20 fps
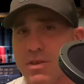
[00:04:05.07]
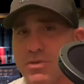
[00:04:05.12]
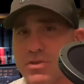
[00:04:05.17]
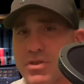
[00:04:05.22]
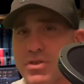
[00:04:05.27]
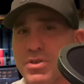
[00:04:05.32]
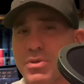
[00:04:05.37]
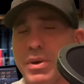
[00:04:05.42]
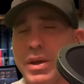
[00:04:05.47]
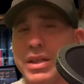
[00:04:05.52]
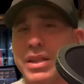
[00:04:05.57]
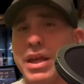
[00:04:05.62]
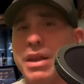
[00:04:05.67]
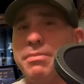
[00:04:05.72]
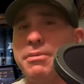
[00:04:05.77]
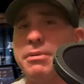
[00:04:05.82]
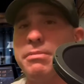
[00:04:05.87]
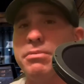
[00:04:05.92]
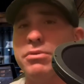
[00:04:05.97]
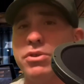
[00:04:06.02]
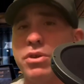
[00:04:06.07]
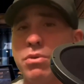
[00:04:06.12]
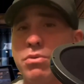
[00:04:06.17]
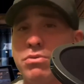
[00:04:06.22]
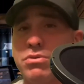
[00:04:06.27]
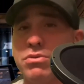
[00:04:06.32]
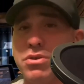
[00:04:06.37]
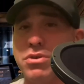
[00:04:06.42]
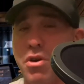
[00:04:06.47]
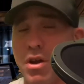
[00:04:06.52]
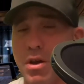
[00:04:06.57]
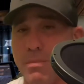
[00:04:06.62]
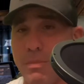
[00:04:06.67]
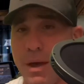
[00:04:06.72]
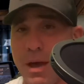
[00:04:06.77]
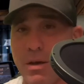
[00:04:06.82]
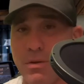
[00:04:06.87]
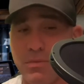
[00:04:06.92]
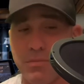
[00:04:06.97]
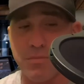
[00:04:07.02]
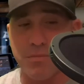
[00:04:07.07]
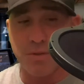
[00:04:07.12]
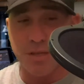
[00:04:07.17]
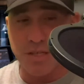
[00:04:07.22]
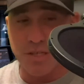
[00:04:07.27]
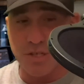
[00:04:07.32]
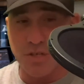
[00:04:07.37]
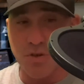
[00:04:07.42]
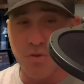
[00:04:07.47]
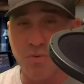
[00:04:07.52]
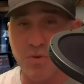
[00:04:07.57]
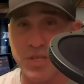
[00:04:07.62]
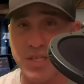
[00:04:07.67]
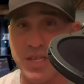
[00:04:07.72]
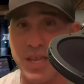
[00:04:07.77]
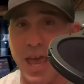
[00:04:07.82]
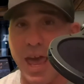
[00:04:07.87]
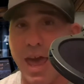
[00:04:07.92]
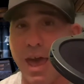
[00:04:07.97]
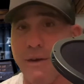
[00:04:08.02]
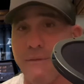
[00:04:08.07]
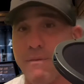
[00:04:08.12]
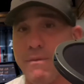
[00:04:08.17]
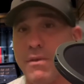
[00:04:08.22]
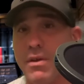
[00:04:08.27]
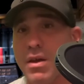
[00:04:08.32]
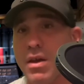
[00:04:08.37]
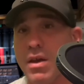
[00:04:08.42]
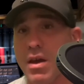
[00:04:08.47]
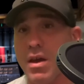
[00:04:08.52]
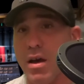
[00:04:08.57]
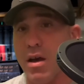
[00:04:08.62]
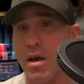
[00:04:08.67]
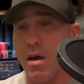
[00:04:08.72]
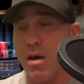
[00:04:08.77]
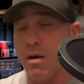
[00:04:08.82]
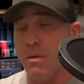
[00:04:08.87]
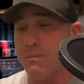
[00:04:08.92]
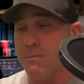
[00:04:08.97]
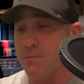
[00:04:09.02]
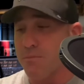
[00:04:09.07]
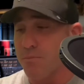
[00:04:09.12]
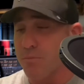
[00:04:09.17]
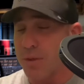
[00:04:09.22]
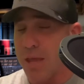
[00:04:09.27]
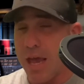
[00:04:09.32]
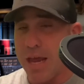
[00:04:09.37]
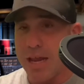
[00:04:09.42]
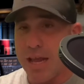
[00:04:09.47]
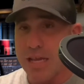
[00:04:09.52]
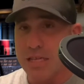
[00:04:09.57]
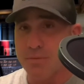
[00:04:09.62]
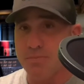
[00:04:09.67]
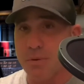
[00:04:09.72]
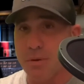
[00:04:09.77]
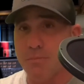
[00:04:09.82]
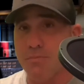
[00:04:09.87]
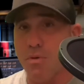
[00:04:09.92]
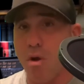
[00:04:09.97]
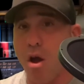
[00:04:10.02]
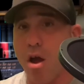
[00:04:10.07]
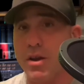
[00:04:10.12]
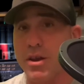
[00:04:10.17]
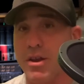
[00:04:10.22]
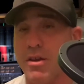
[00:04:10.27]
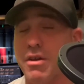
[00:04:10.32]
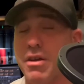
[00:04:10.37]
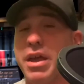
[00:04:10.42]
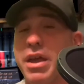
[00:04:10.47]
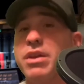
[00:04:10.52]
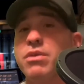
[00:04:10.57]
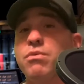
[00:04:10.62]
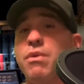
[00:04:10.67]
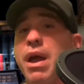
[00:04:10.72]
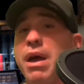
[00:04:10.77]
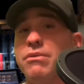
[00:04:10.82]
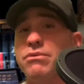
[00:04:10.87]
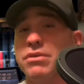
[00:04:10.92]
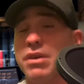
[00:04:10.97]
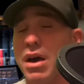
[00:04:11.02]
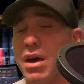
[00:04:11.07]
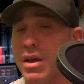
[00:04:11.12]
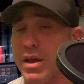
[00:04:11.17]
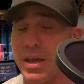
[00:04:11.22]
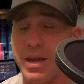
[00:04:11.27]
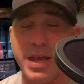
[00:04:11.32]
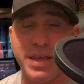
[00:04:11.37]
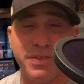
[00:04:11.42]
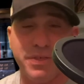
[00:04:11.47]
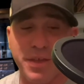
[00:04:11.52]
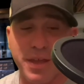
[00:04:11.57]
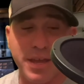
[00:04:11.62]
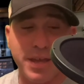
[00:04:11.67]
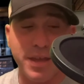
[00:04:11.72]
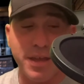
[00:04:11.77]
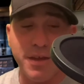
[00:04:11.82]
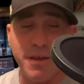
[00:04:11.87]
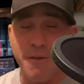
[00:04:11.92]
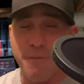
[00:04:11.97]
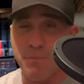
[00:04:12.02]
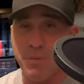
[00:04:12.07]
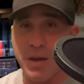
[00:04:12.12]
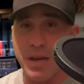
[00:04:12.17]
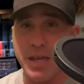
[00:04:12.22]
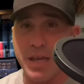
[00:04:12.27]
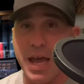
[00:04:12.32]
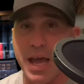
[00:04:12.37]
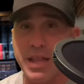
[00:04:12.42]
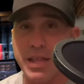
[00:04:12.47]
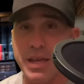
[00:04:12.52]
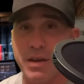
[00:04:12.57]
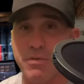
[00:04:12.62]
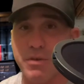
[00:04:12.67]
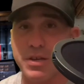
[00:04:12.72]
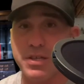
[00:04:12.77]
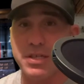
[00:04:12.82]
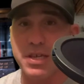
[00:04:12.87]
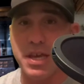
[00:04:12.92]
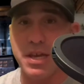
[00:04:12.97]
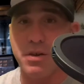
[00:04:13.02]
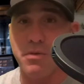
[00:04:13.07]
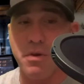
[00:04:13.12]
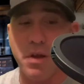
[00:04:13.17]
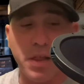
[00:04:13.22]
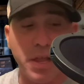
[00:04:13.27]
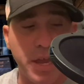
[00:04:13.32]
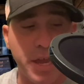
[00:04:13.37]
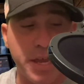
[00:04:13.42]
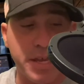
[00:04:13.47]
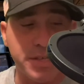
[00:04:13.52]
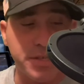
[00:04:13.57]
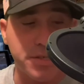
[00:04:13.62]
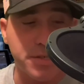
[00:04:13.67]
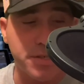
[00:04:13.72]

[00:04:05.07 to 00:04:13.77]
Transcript: are doing, a lot of people don't talk about this new staff that has been brought here and around Doug. And I think that a guy like Rick Scangarella is